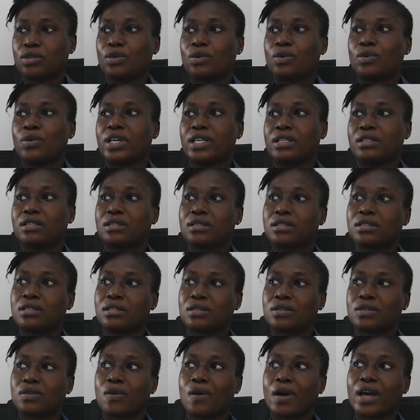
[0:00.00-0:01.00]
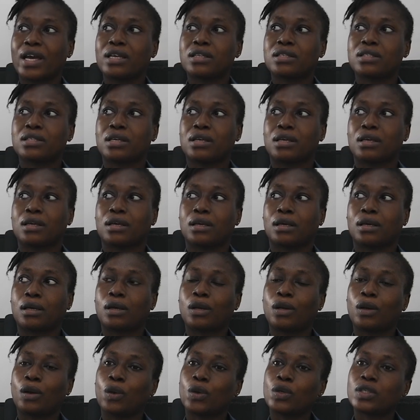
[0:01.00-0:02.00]
So it is quite a
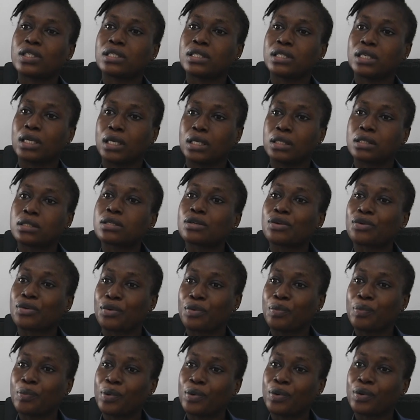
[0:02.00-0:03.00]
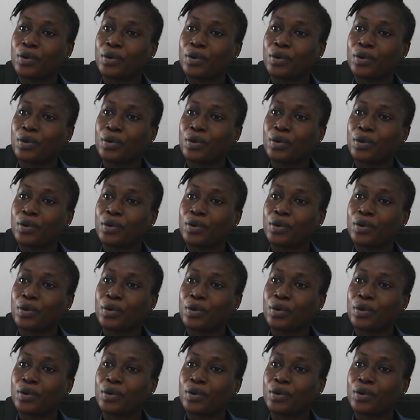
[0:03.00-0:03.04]
close-knit group.